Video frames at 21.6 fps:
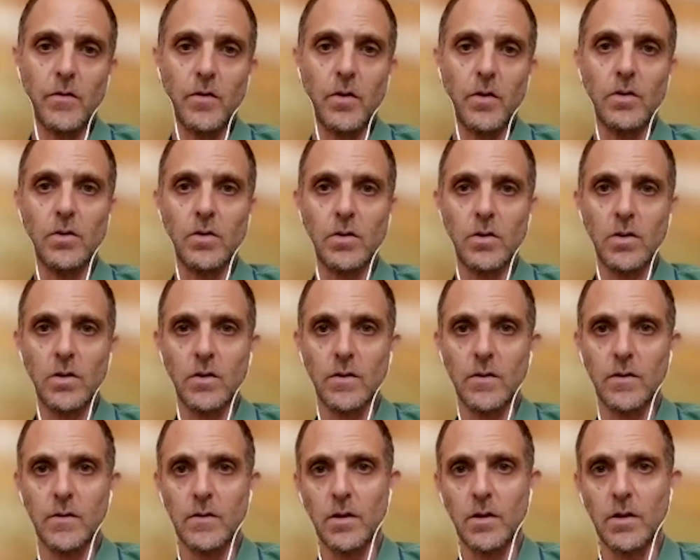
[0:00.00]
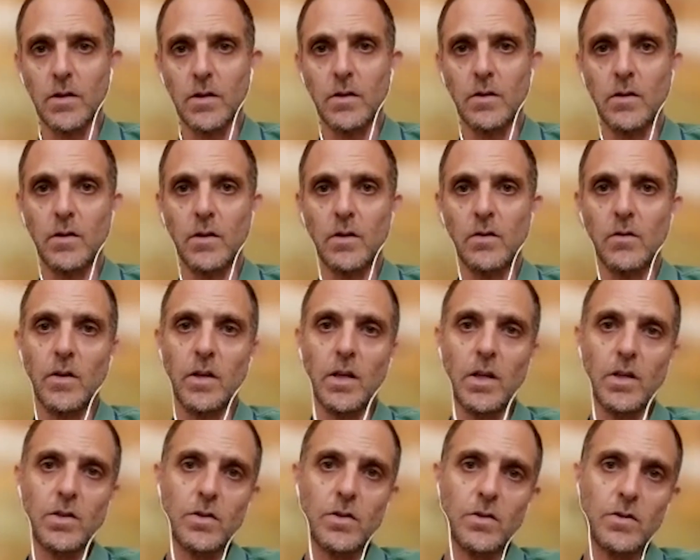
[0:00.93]
Holocaust and the
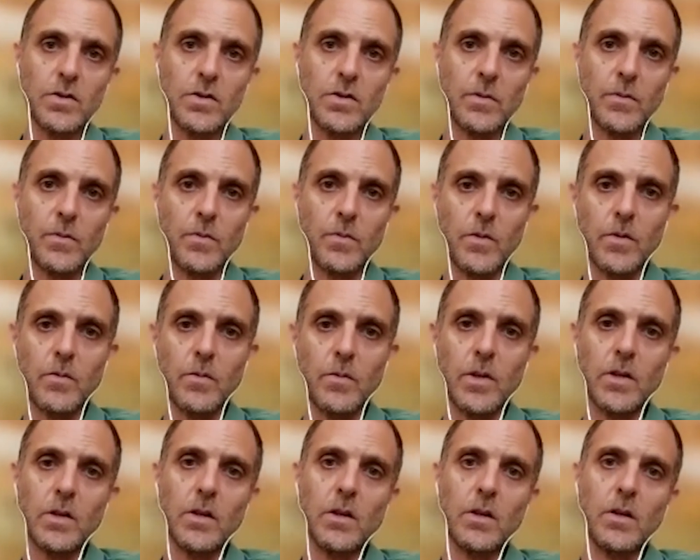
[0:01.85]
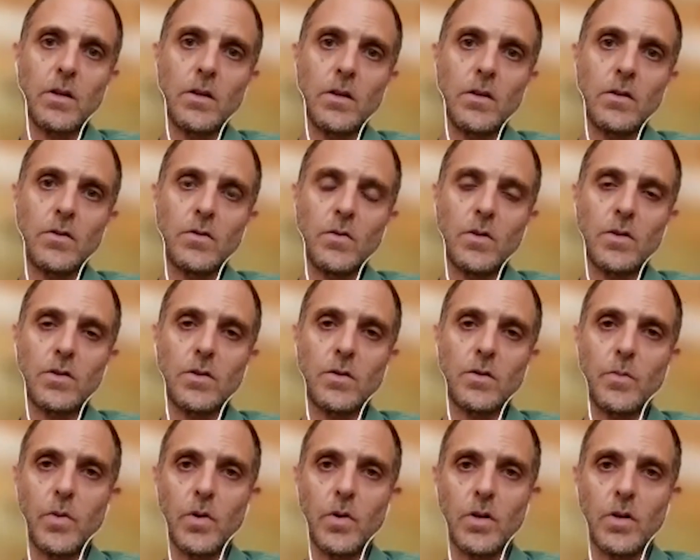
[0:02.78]
relationship between Jewish
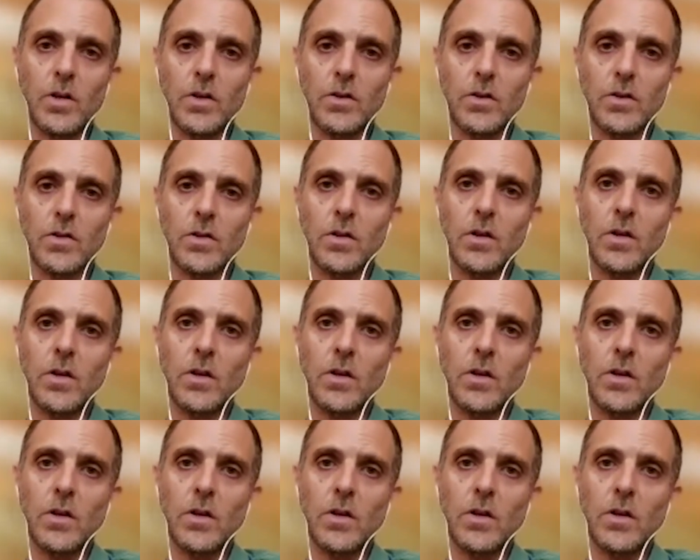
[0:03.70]
and Polish.